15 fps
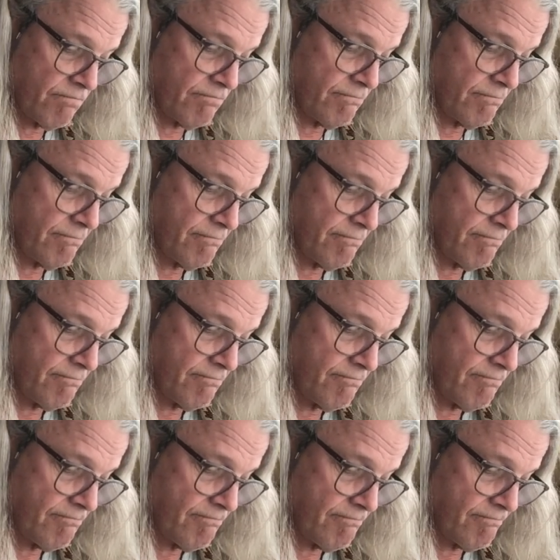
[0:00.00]

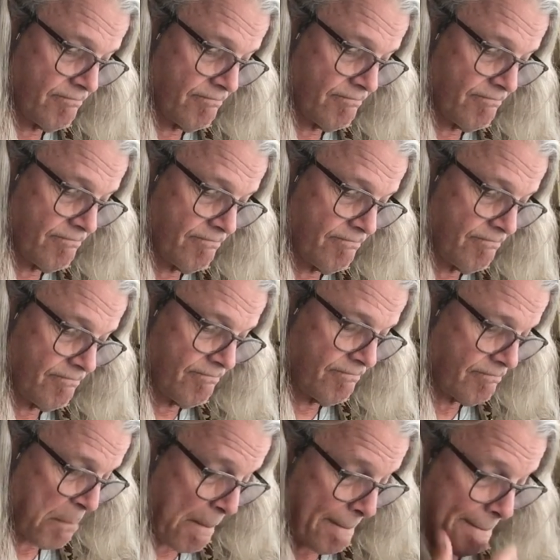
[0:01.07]
(silence)